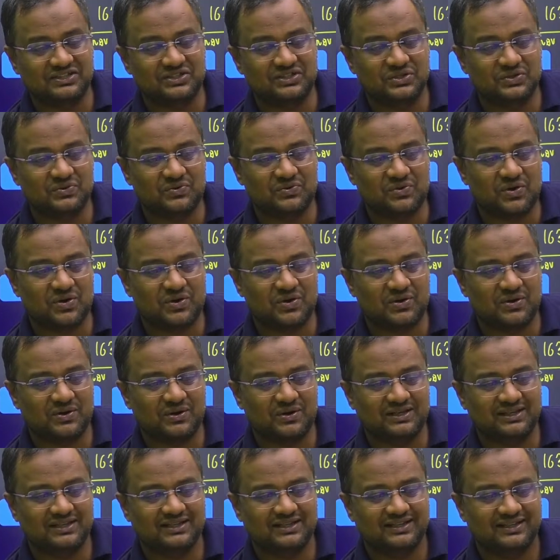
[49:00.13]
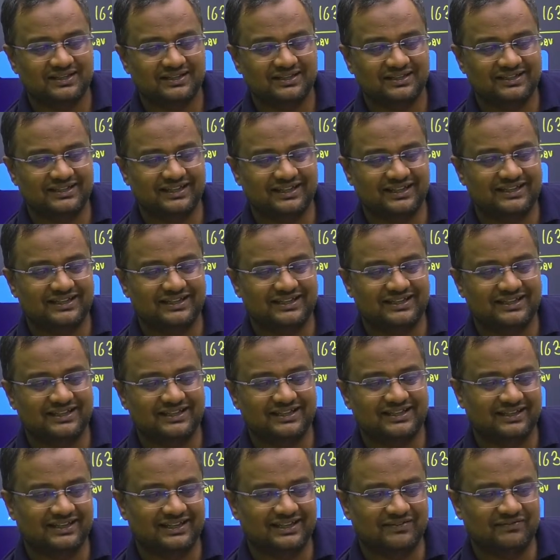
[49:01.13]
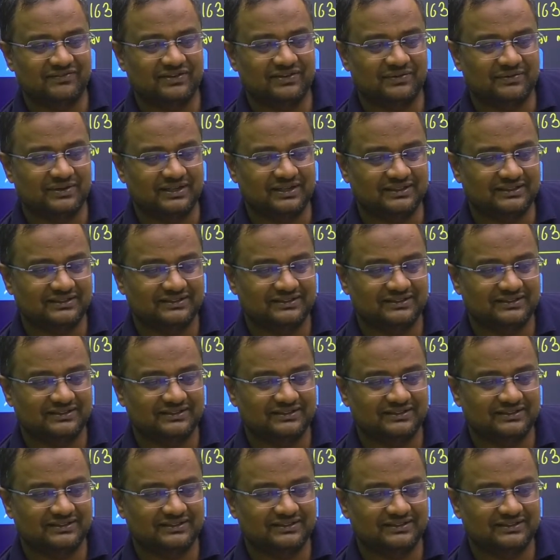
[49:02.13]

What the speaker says: you all. Take care, everyone.